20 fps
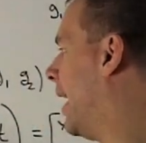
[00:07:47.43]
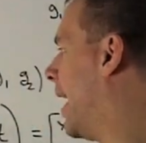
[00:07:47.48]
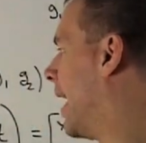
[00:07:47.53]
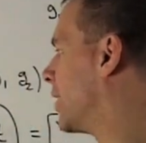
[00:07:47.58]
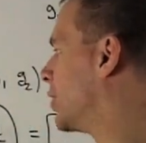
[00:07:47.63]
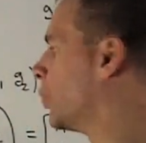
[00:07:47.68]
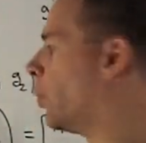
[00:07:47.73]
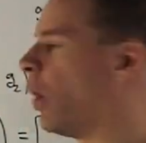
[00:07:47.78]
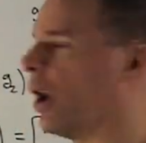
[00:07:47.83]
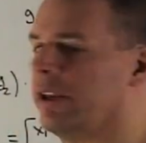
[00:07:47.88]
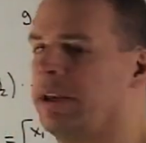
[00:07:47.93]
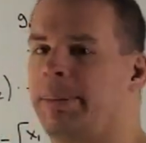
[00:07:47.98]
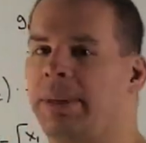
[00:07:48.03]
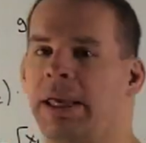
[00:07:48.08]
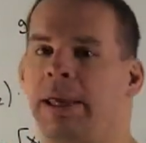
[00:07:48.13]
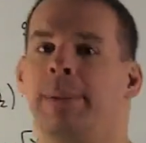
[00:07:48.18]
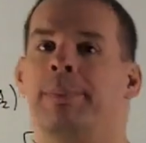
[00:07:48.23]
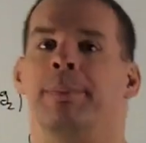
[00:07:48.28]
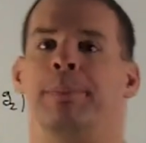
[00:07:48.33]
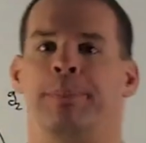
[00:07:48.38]
x1 to
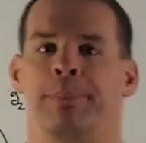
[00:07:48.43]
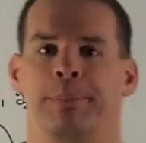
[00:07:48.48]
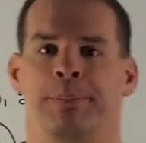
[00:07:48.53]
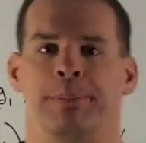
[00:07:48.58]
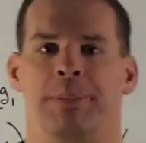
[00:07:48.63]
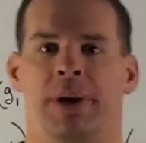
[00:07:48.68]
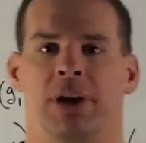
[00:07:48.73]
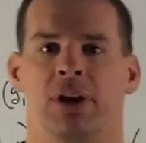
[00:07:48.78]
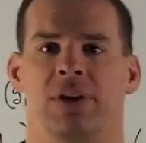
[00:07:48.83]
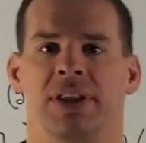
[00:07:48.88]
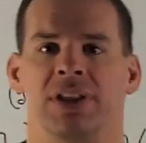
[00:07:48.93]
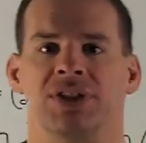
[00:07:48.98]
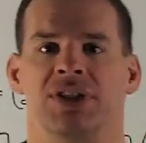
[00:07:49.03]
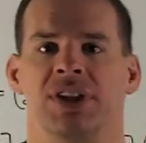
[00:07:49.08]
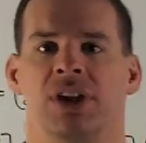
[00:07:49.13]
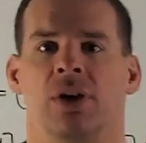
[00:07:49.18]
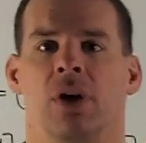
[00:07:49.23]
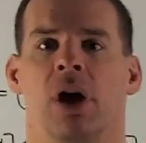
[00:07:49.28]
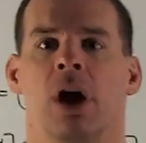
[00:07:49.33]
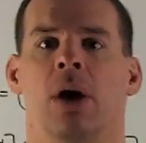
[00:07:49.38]
be bigger than
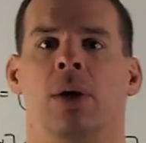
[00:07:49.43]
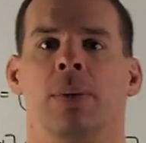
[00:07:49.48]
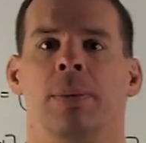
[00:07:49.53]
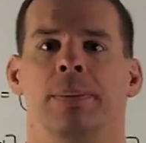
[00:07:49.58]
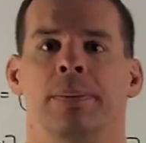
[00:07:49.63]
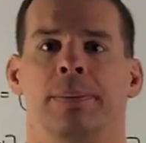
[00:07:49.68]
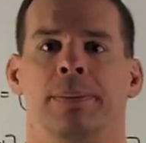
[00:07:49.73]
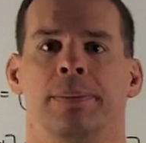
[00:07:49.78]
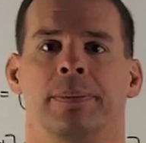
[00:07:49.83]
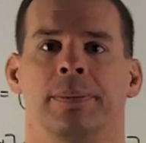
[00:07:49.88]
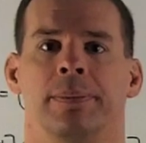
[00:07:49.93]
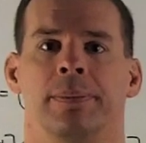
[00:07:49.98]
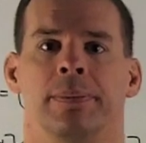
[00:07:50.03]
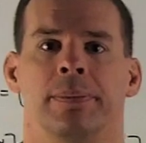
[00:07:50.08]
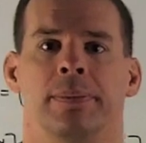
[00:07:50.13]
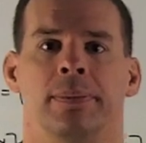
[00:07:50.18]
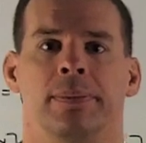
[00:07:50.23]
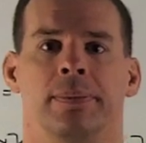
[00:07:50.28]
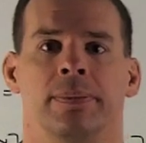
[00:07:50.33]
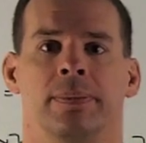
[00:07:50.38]
0.
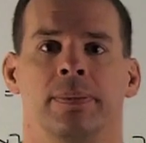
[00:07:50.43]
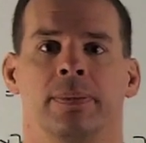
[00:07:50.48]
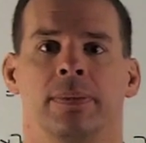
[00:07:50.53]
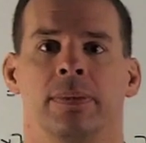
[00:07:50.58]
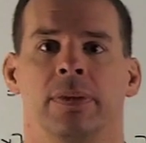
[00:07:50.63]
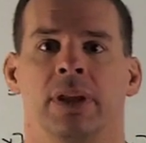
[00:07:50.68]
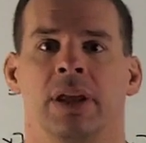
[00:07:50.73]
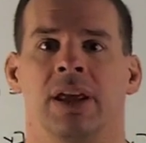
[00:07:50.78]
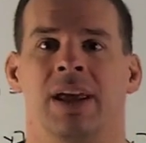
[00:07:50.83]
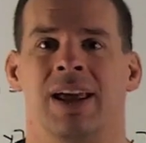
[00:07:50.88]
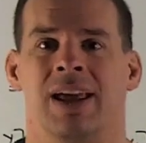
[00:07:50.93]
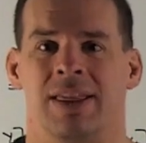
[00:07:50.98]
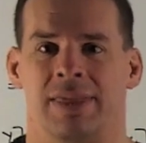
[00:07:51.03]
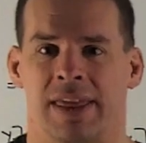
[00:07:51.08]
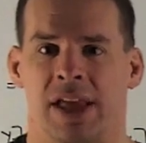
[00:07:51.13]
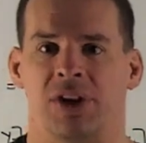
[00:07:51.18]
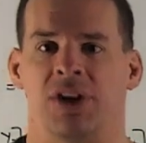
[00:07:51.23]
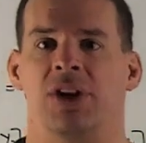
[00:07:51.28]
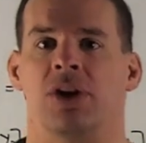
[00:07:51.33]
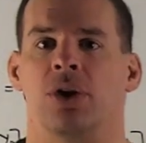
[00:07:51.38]

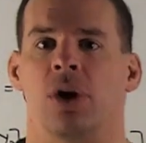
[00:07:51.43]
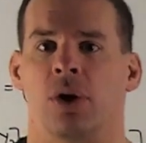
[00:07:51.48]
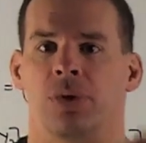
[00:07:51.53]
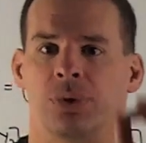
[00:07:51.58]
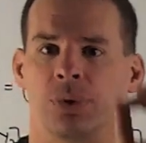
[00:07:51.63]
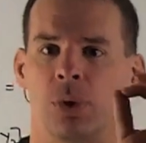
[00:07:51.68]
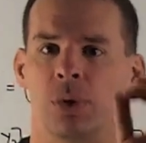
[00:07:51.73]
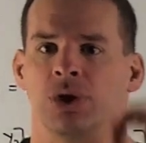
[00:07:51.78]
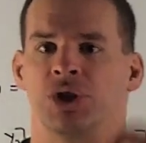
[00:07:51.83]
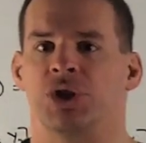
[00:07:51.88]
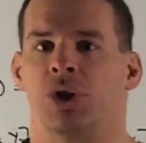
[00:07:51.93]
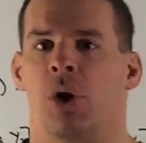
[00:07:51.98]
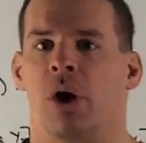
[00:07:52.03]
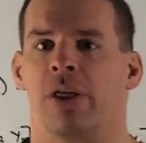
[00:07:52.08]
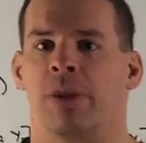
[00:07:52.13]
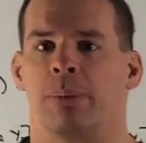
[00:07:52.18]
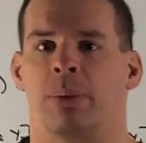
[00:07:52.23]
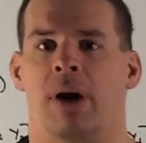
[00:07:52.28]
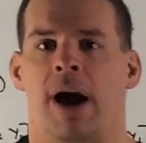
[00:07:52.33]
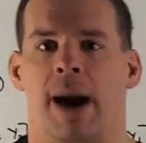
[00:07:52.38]
Then you can go through and show
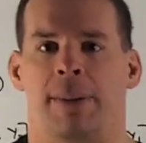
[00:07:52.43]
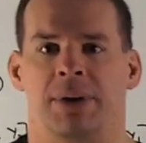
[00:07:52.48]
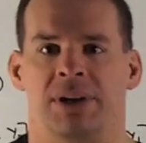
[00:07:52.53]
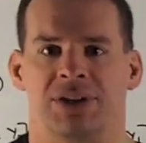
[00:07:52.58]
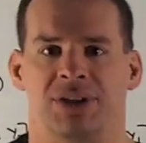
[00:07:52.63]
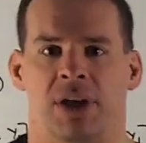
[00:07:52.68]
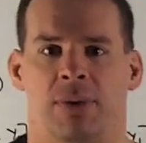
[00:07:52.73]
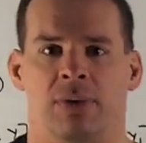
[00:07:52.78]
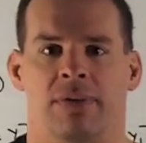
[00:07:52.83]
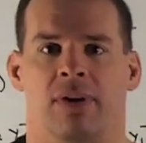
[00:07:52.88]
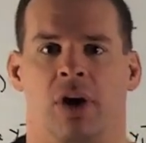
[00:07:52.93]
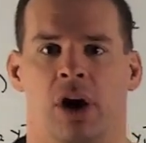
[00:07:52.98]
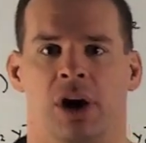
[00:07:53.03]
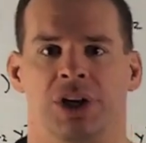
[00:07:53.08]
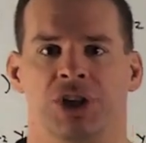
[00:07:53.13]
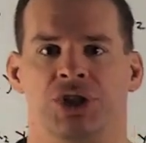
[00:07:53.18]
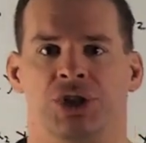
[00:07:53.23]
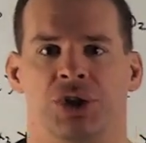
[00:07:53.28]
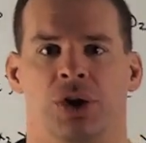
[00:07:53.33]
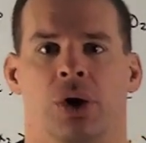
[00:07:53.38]
all the properties that we've
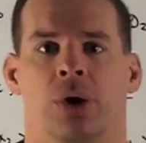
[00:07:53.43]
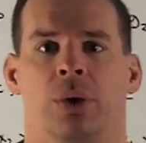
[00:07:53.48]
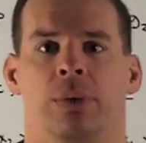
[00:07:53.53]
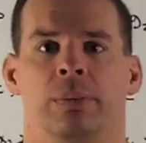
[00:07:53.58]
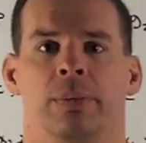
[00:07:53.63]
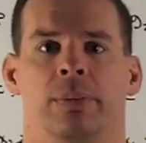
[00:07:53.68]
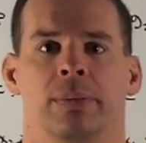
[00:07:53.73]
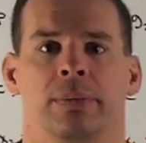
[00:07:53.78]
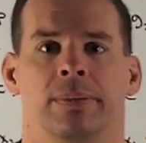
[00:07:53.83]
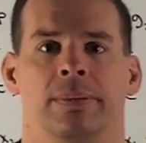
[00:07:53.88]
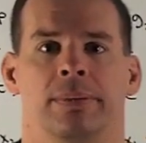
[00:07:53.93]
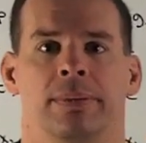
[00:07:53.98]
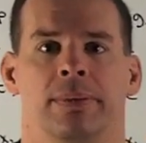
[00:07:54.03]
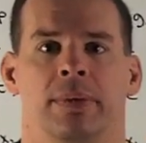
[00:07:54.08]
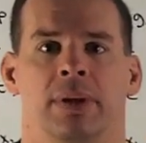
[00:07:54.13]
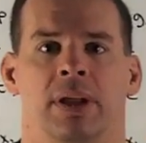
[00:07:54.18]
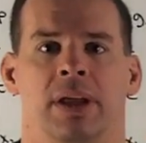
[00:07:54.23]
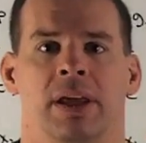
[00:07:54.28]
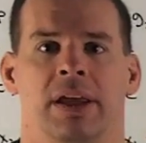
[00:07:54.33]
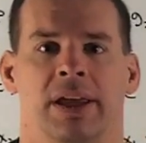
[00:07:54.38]
already shown.
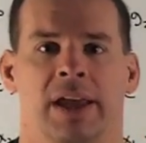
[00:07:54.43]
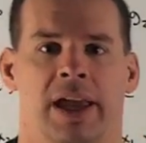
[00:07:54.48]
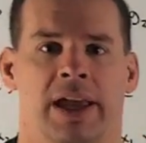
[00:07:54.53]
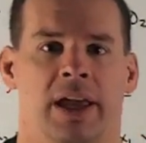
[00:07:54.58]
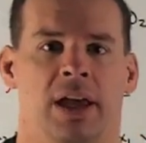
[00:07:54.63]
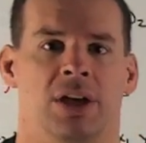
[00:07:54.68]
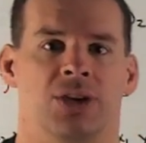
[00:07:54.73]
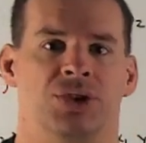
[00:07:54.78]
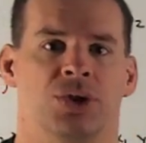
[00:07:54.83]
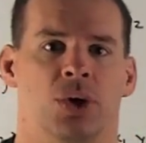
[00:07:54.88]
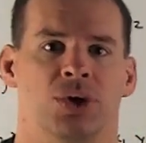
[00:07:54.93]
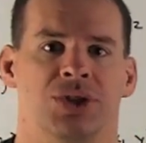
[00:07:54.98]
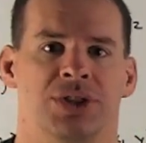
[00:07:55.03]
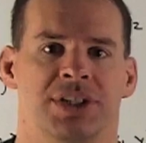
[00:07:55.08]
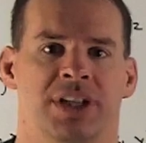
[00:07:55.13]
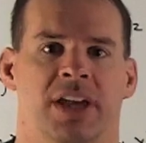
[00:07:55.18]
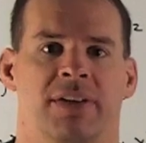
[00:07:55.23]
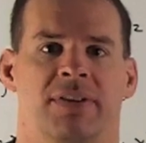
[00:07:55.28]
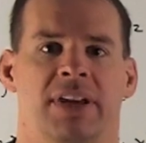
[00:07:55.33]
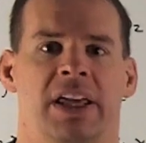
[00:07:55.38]
Okay,
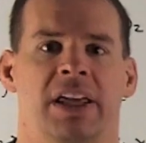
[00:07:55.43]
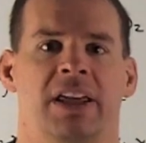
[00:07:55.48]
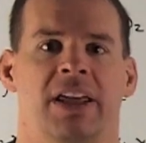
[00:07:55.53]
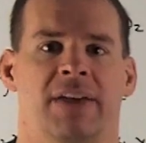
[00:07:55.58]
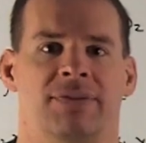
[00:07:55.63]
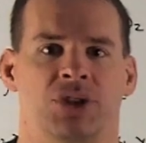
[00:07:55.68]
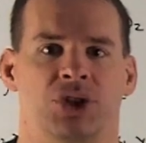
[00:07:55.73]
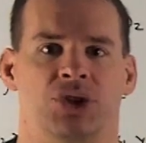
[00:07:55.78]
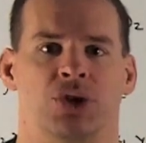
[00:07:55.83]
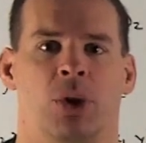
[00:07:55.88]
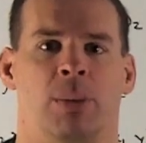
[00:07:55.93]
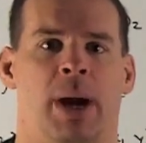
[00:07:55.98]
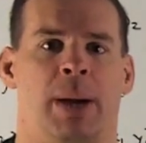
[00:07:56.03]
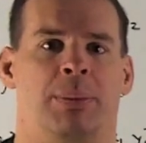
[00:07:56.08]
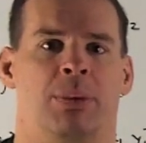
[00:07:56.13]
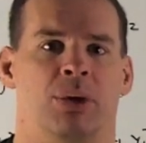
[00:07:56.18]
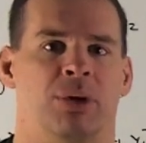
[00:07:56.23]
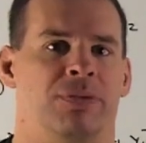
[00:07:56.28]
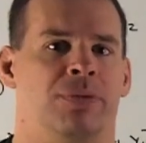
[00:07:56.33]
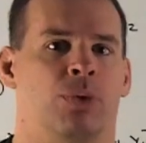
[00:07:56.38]
associativity, you have to show by
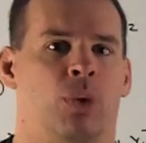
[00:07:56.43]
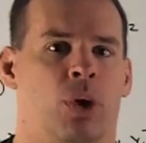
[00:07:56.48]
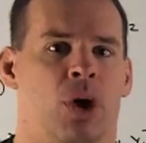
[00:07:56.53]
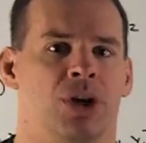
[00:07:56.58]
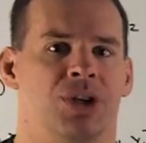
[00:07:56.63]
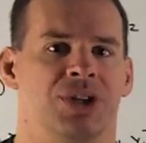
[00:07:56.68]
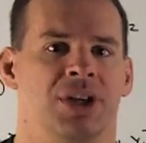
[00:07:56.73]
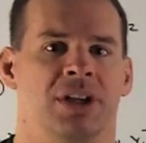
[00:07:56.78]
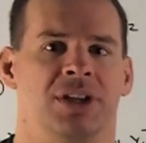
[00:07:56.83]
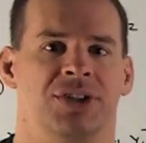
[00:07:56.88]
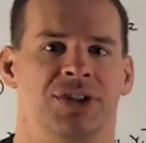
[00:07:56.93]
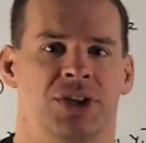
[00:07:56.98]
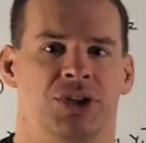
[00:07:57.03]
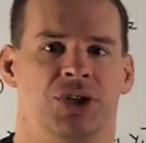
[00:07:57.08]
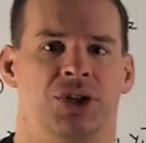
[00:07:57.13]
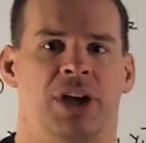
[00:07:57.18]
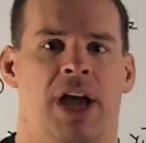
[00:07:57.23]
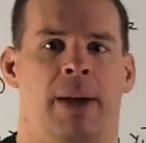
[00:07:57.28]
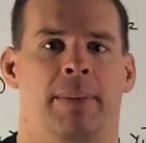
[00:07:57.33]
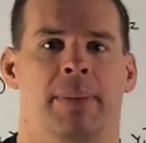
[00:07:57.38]
brute force
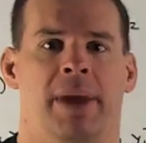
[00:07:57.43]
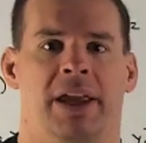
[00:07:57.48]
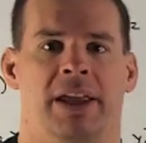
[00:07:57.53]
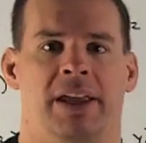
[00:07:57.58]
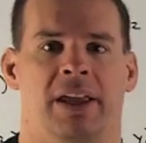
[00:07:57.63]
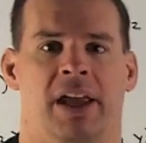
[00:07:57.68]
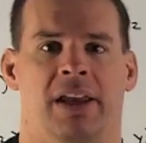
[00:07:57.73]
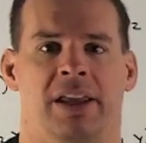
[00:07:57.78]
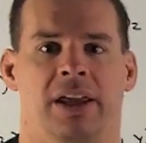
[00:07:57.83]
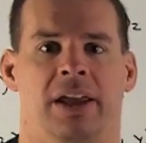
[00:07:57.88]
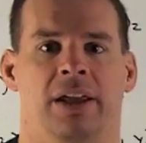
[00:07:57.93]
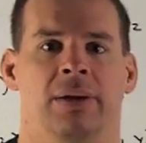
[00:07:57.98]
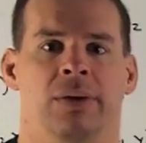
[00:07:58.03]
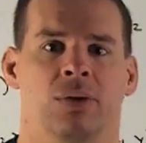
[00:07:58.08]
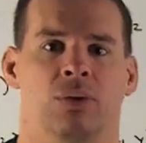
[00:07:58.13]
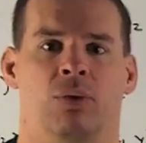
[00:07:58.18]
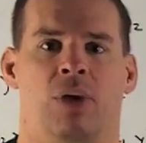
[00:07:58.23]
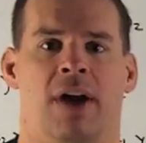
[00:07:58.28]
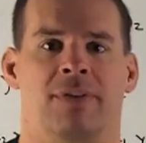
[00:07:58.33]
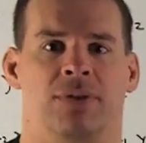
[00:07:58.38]
since you're not making any
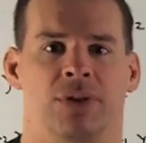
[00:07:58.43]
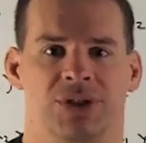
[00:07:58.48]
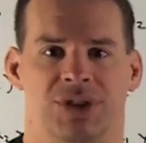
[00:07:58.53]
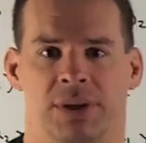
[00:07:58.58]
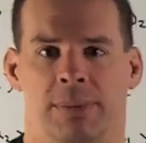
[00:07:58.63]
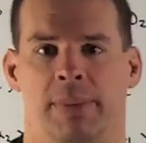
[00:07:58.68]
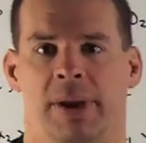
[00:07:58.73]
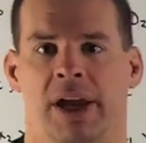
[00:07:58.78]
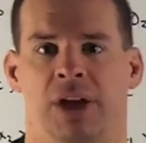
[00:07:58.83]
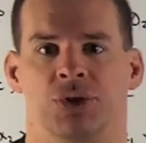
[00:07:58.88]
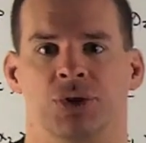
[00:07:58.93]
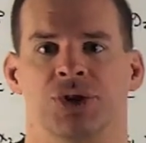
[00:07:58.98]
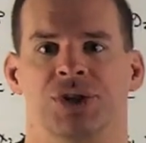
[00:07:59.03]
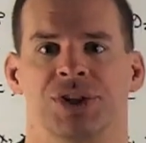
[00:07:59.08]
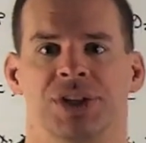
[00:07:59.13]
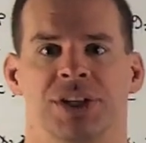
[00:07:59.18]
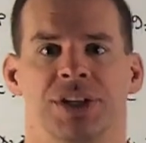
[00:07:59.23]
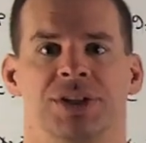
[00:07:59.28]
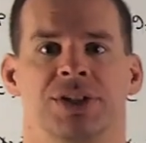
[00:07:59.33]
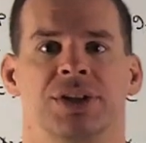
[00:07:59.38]
reference to
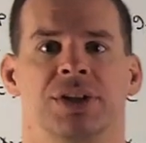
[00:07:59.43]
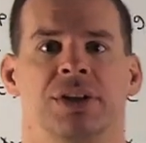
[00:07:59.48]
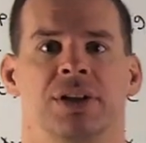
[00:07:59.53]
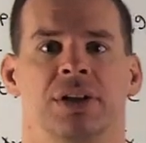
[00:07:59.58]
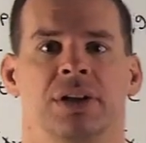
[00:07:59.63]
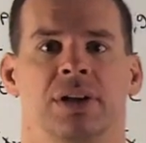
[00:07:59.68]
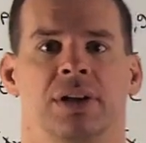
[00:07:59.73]
matrices.